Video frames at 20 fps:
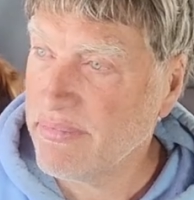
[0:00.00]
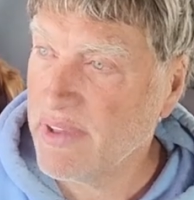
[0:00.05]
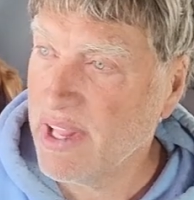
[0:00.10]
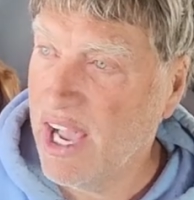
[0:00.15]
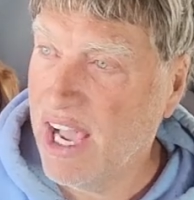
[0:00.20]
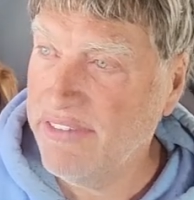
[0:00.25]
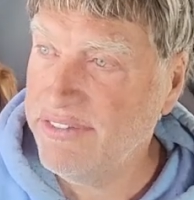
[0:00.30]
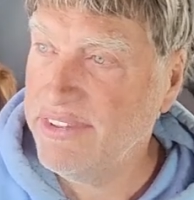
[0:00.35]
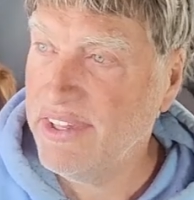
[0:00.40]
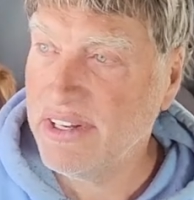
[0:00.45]

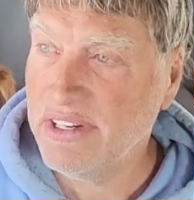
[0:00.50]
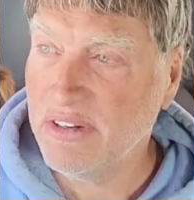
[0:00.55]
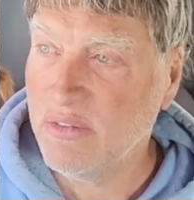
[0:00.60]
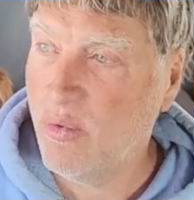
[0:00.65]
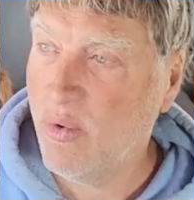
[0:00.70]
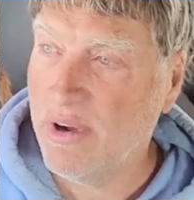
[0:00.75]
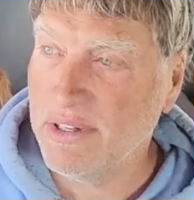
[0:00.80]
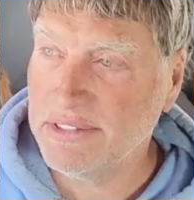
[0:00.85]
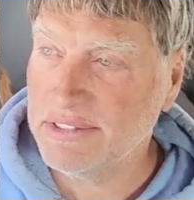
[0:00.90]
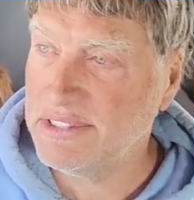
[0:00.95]
I've done it
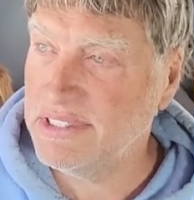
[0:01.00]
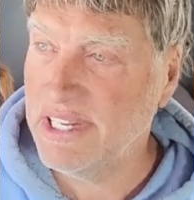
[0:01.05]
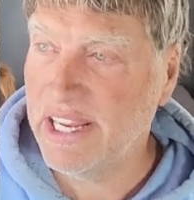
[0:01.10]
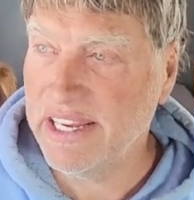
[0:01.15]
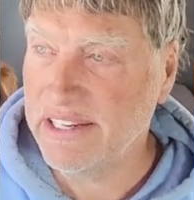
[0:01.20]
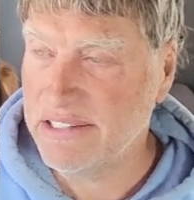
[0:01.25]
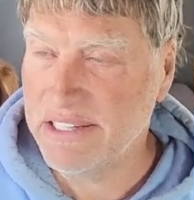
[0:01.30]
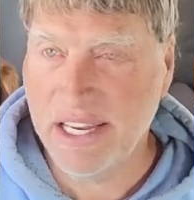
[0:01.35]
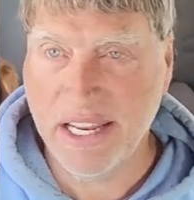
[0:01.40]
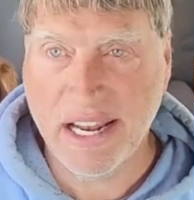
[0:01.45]
once in
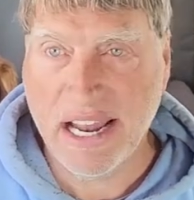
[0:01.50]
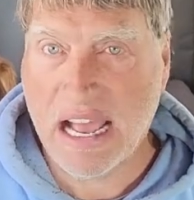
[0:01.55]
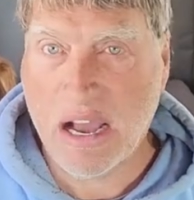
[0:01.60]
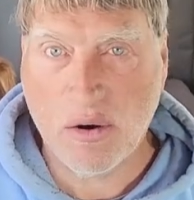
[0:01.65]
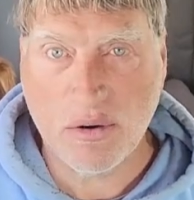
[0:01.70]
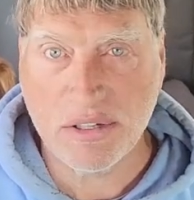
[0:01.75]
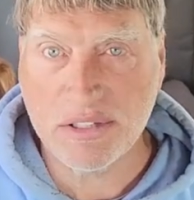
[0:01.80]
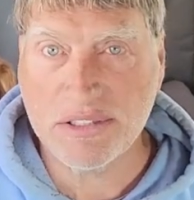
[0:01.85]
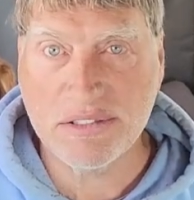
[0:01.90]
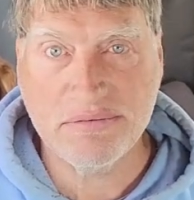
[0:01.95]
18
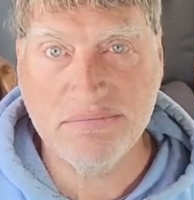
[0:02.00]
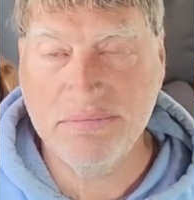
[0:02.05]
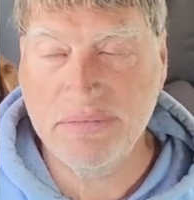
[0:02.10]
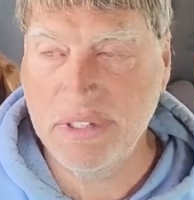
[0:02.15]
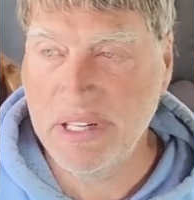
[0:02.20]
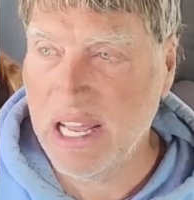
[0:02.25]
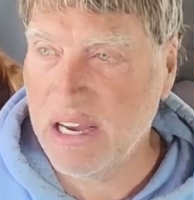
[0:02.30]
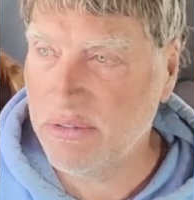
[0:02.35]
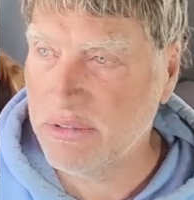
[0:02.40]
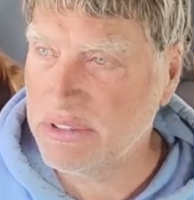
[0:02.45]
hours,
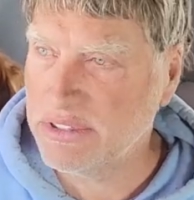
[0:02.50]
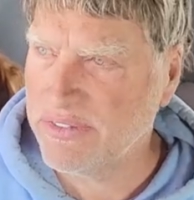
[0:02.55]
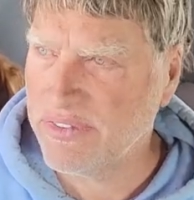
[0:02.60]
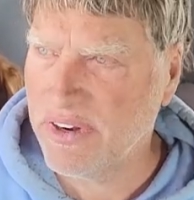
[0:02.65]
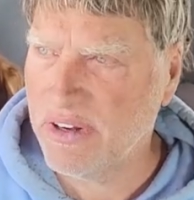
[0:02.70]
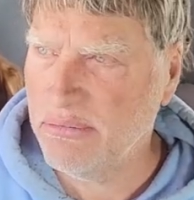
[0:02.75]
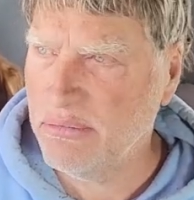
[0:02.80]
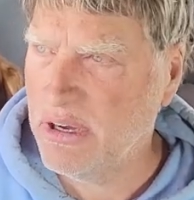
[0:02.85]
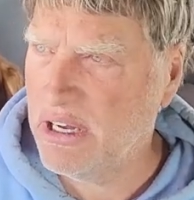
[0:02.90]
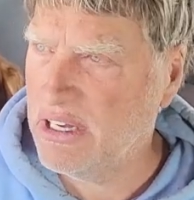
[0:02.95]
and that was
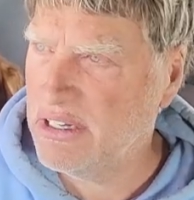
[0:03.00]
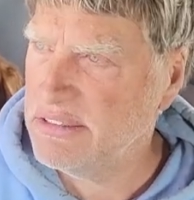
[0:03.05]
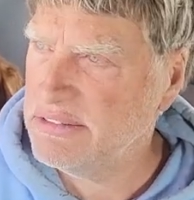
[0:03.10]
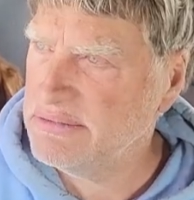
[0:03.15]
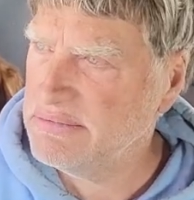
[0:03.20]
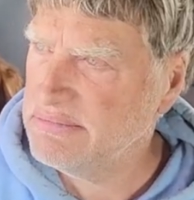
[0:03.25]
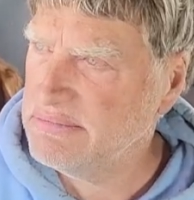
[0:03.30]
from, I